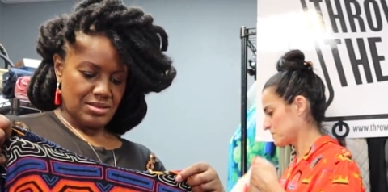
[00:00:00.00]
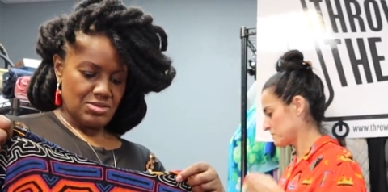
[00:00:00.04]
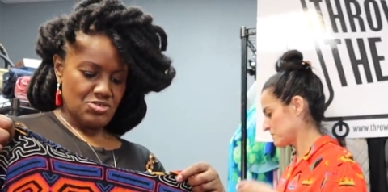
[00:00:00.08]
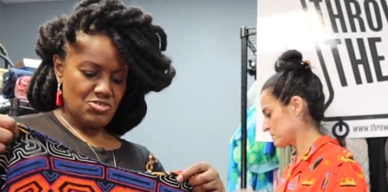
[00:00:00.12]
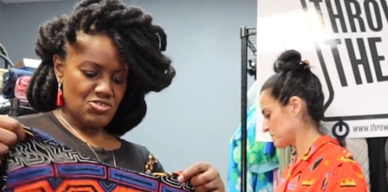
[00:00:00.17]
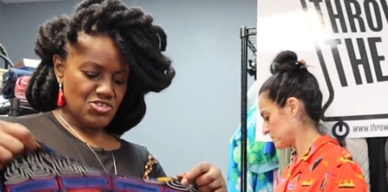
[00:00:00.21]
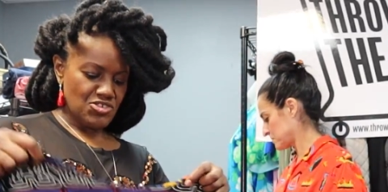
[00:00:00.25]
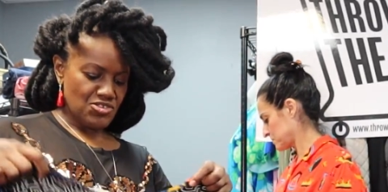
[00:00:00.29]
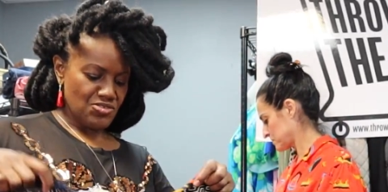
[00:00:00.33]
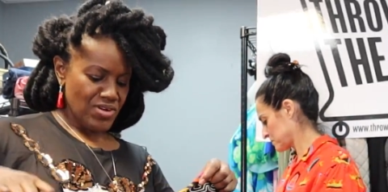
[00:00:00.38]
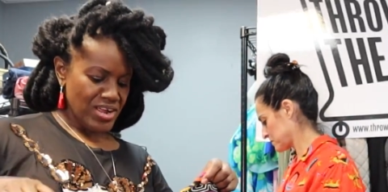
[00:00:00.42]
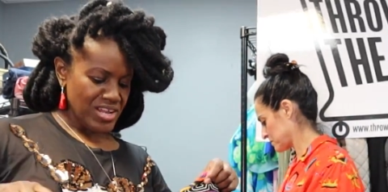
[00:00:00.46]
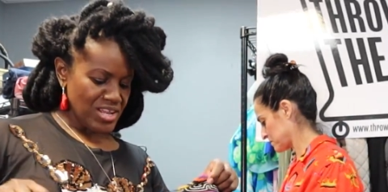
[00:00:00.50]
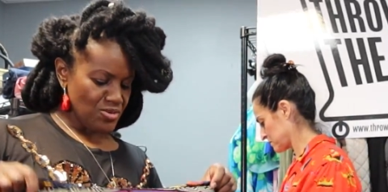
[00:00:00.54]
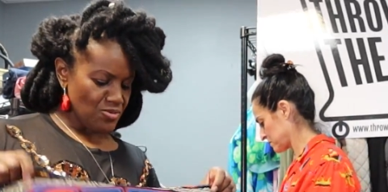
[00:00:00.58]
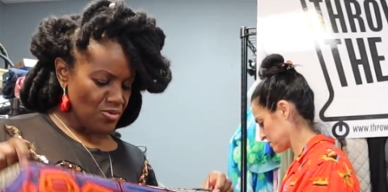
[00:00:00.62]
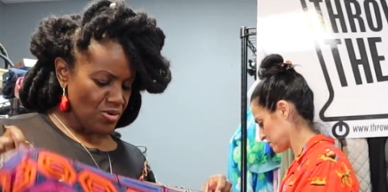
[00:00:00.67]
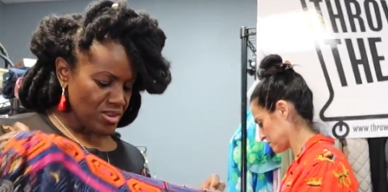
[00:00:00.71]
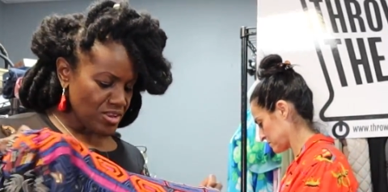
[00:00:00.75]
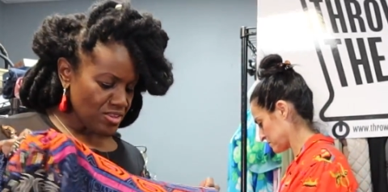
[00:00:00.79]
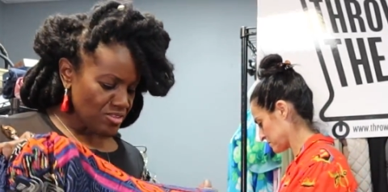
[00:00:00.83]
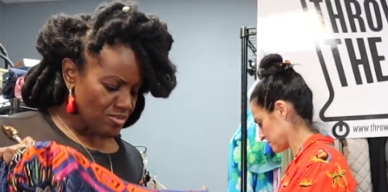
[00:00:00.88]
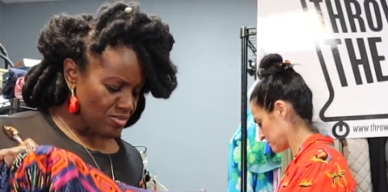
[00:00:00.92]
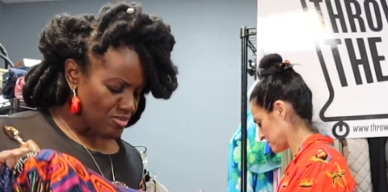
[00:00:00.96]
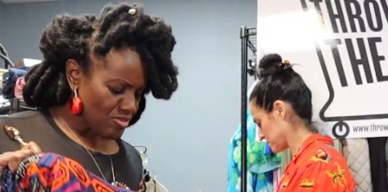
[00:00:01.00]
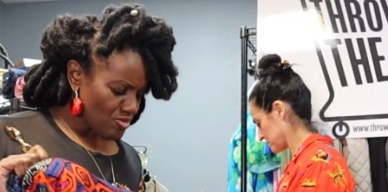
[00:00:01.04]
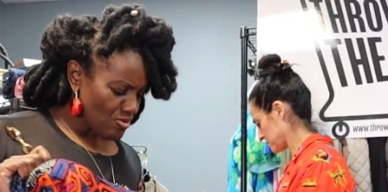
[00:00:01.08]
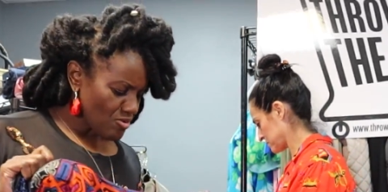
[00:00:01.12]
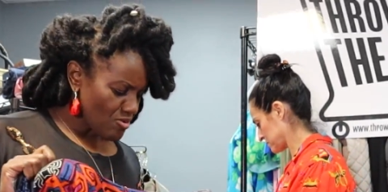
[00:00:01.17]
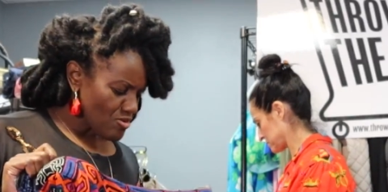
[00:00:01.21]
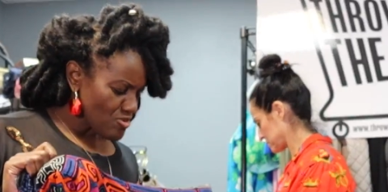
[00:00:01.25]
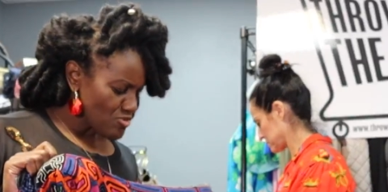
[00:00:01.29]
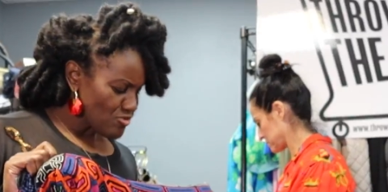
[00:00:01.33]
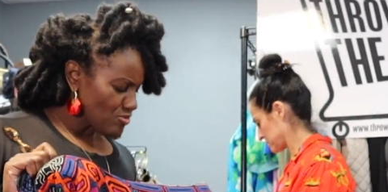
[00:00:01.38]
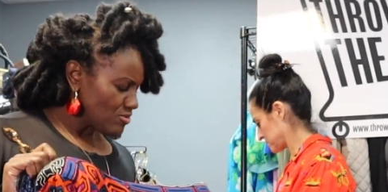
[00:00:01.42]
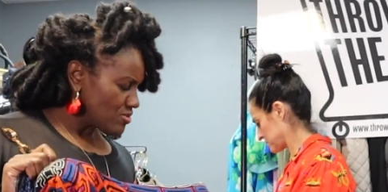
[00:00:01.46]
Speaker 1: Are you sure I didn't wear this on
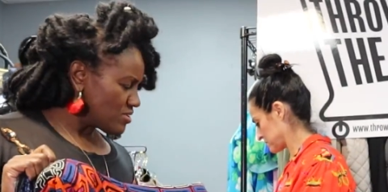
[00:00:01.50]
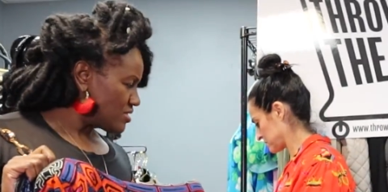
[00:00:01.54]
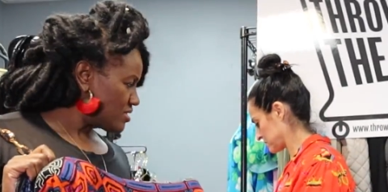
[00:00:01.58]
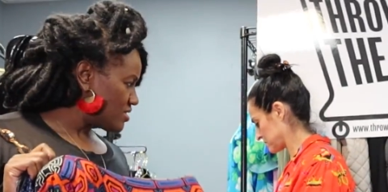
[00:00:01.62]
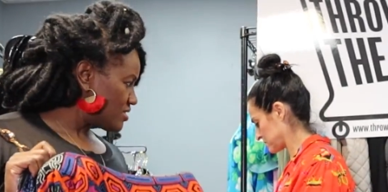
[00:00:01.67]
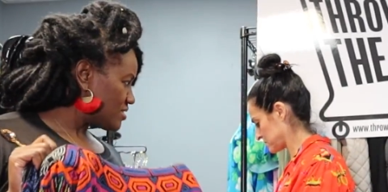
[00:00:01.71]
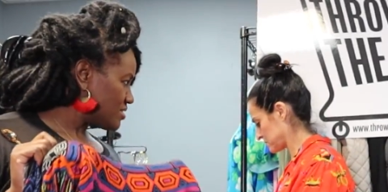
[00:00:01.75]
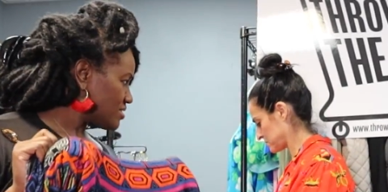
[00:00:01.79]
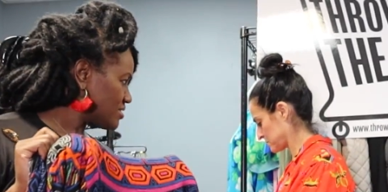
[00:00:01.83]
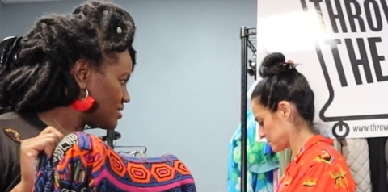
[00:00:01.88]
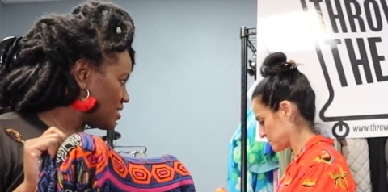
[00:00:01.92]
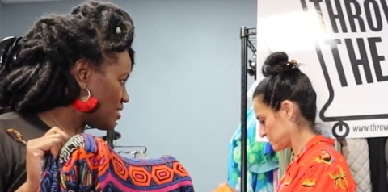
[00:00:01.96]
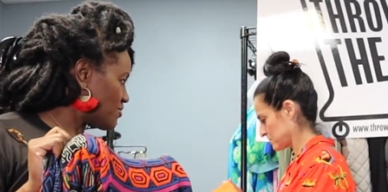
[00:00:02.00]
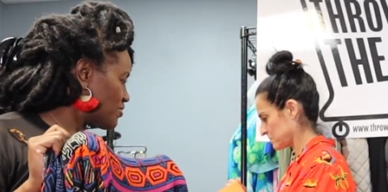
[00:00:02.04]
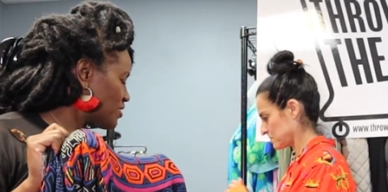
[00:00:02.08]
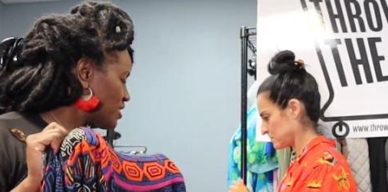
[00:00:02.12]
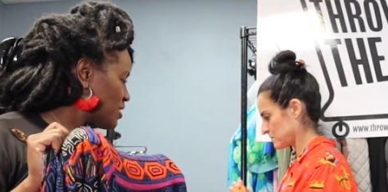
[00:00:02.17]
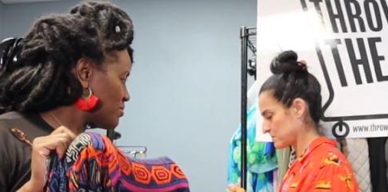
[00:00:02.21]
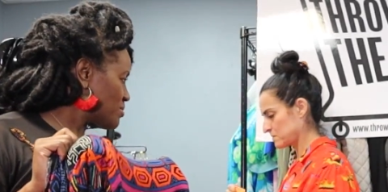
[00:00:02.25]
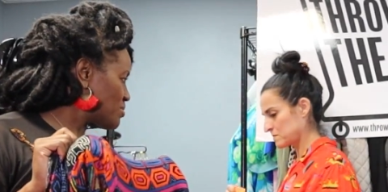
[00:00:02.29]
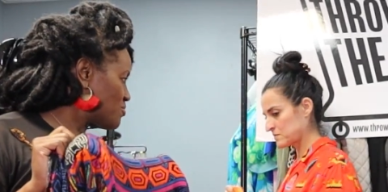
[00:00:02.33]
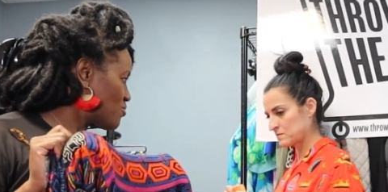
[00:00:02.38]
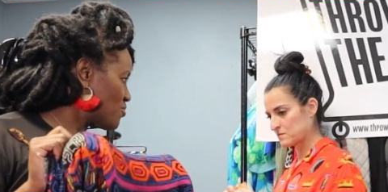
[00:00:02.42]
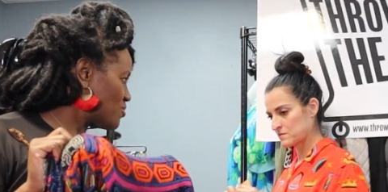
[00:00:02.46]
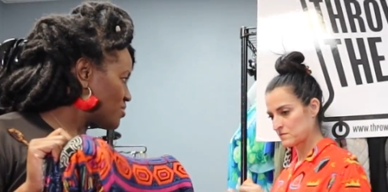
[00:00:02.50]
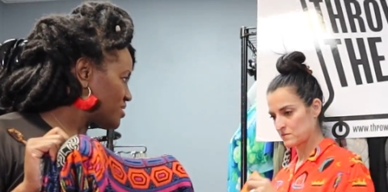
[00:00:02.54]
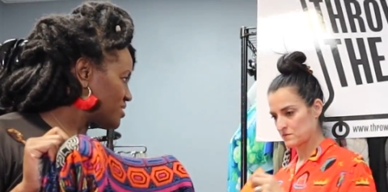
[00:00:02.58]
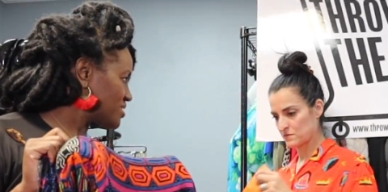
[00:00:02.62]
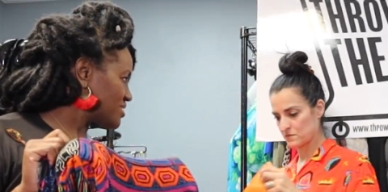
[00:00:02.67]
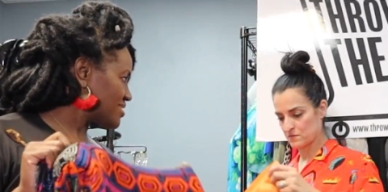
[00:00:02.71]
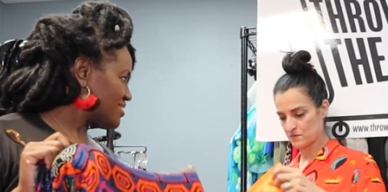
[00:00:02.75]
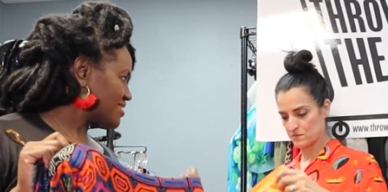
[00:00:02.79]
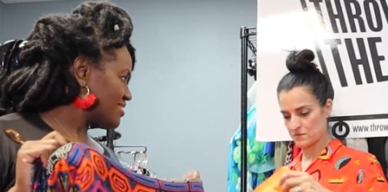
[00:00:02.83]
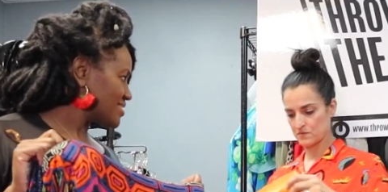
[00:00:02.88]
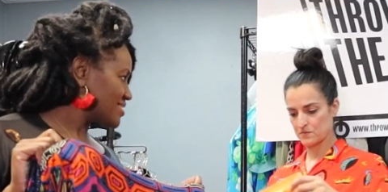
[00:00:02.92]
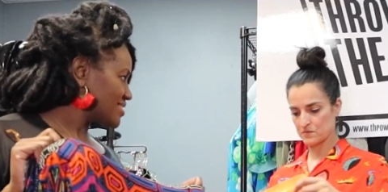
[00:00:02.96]
Storage Wars? I feel like we wore this.
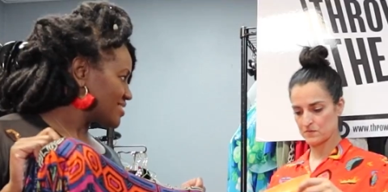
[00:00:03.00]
